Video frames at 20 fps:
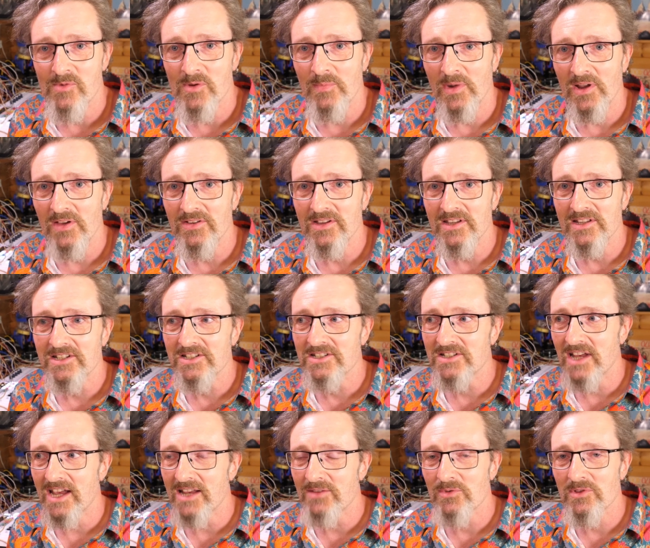a bloke in a
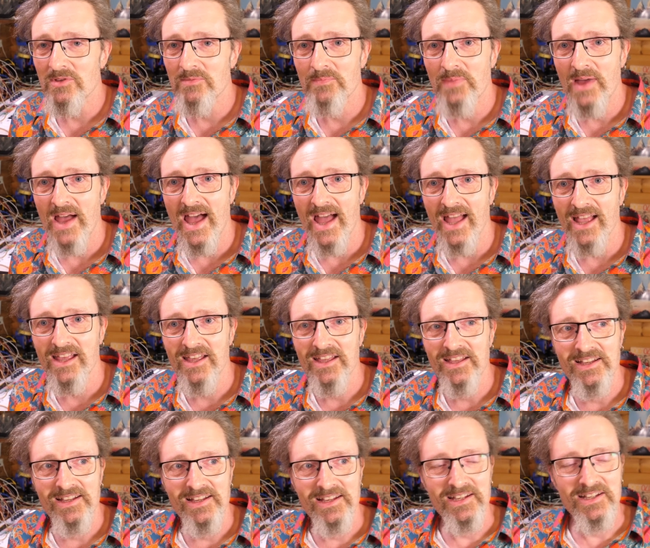shed with a back.
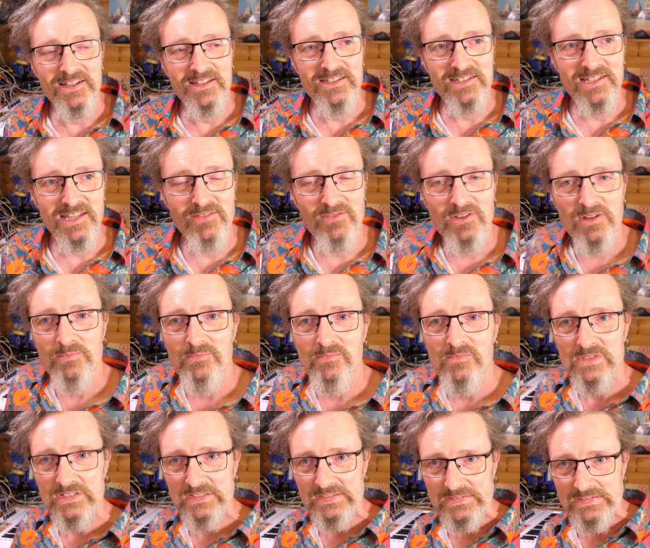It's giving him
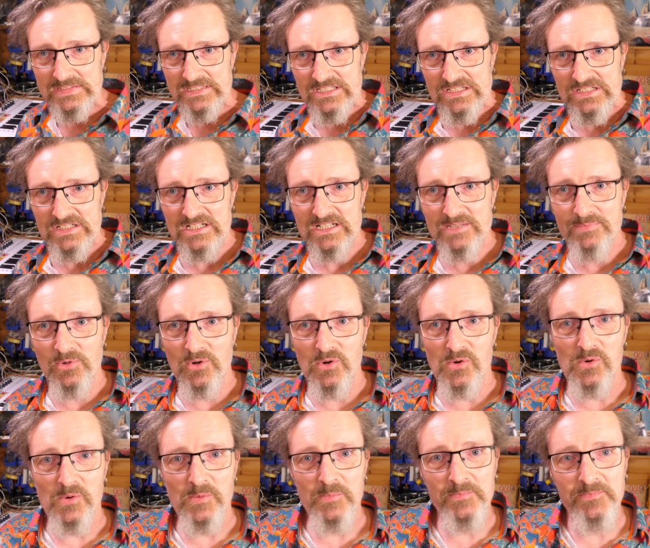
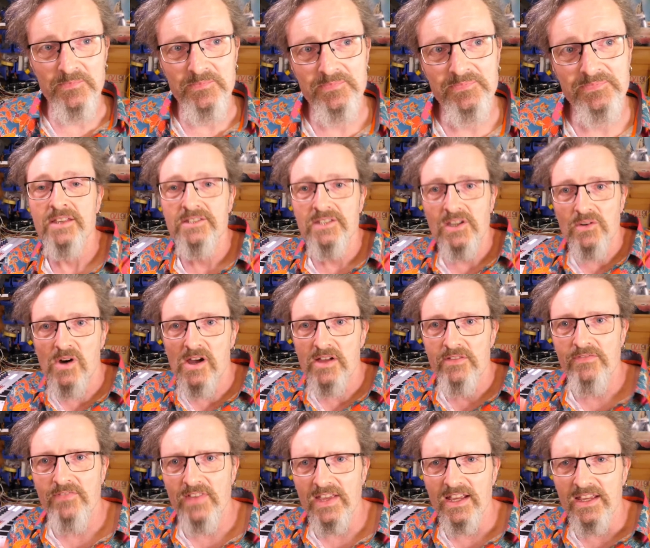trouble. So I
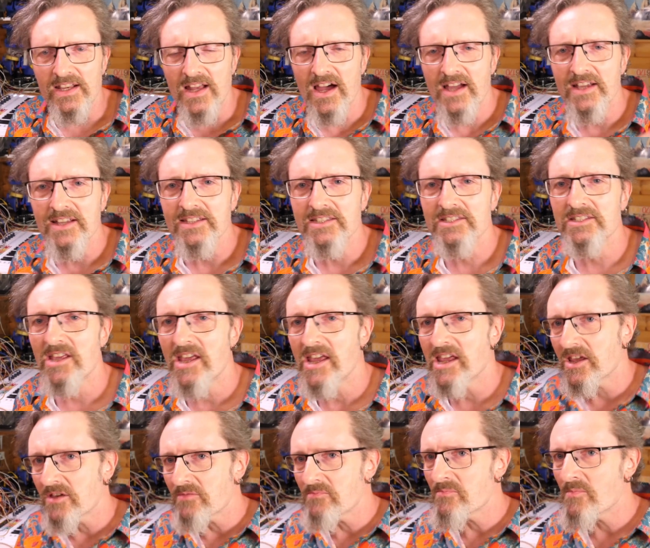figured I could
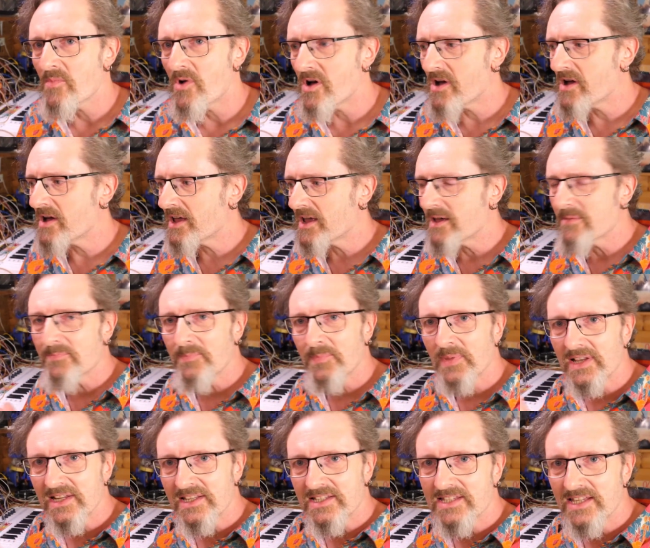take my
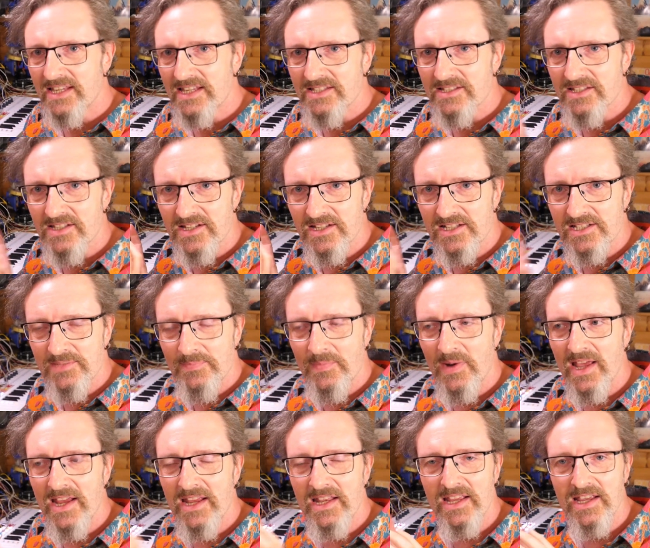abilities at
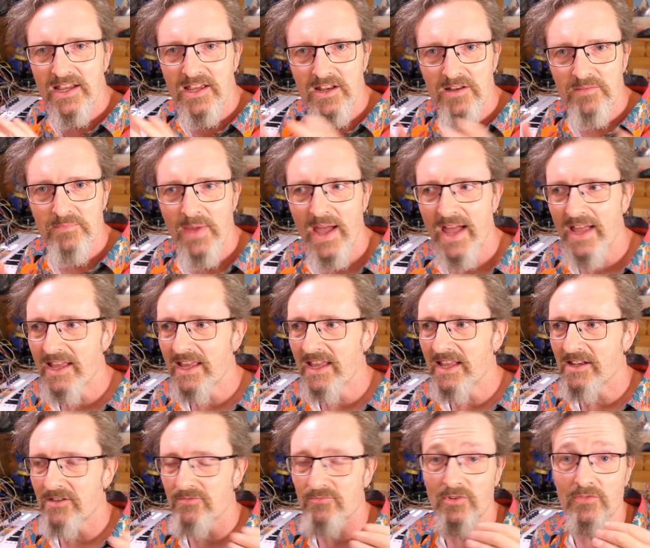explaining and
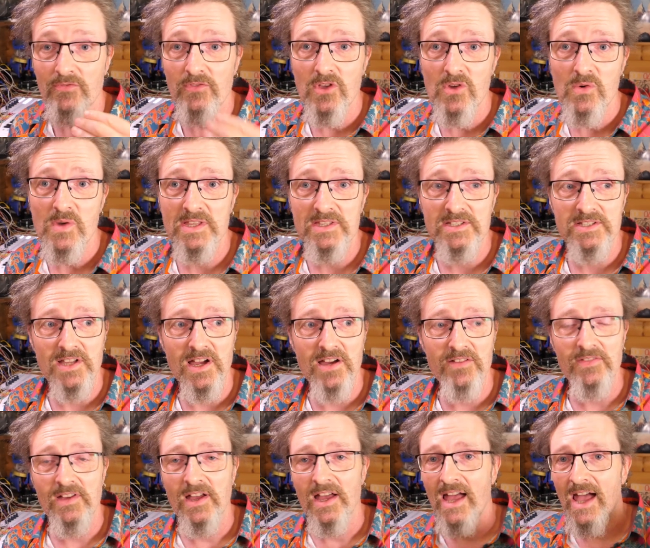unpacking and reviewing
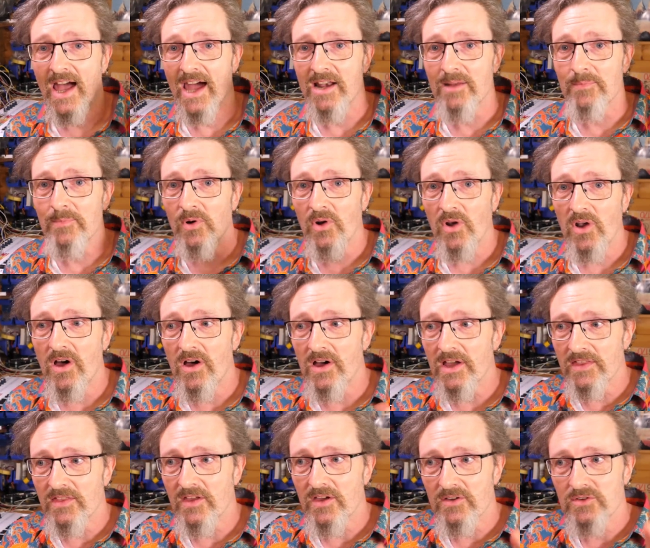stuff and
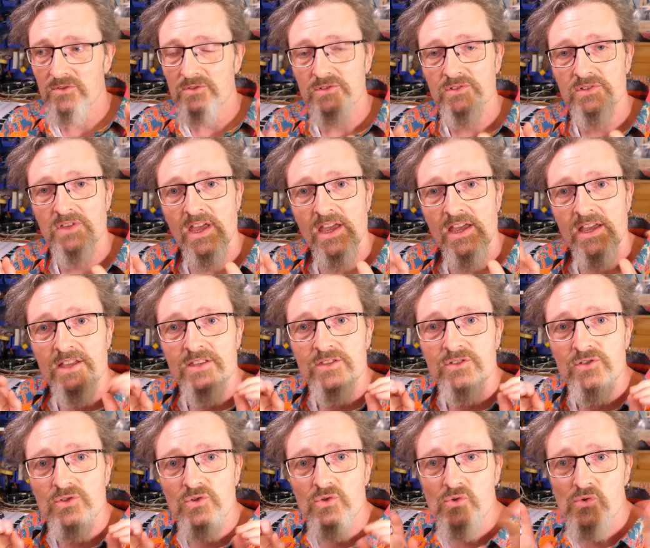apply those
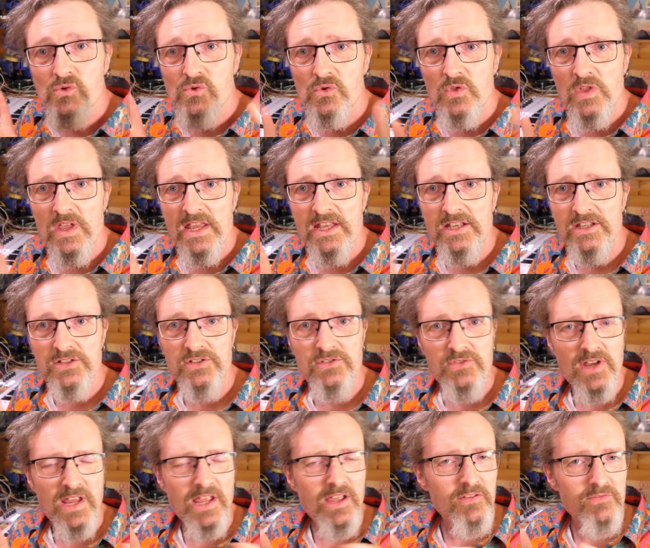to the
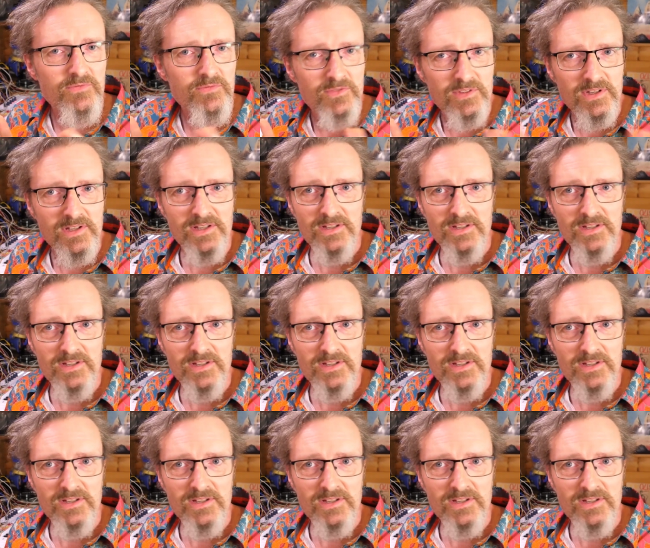industry of